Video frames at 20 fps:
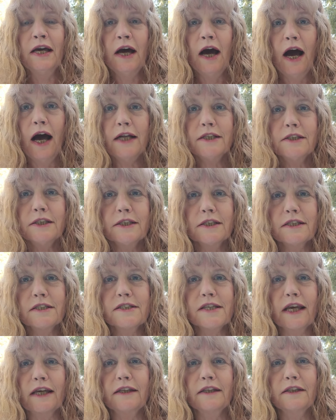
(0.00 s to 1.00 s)
On to the
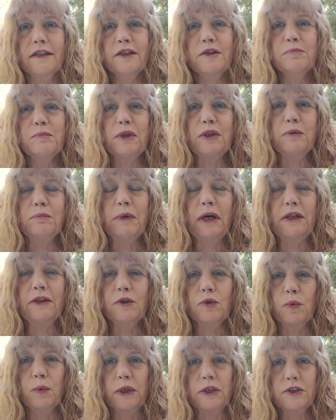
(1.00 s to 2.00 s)
second theme of the
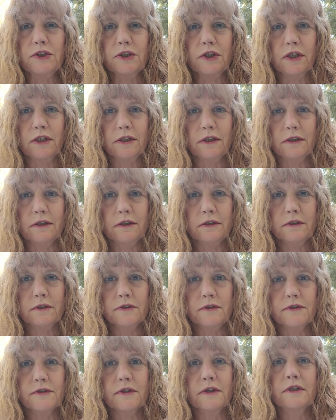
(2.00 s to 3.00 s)
month, which
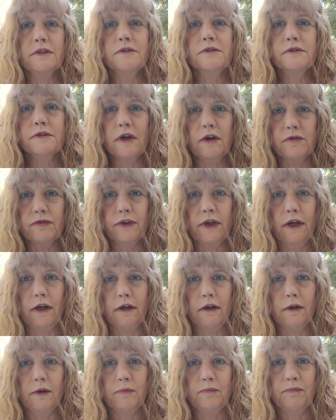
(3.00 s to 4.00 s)
is
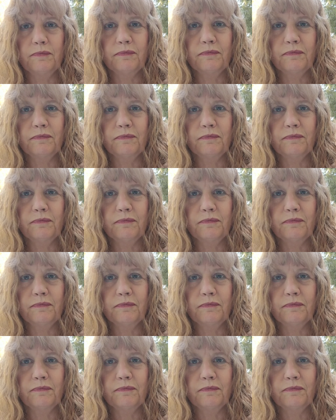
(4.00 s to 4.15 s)
self-care.